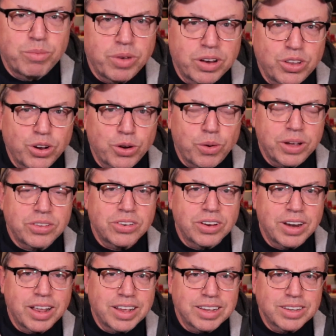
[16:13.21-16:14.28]
But your
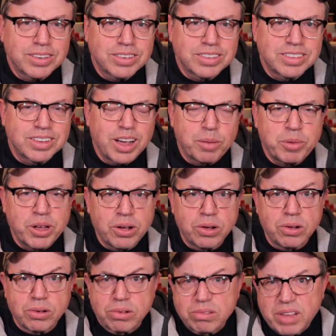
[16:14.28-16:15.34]
question has got me
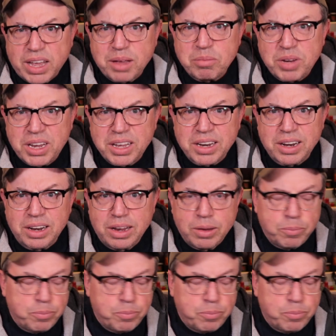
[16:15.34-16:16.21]
all hemmed in.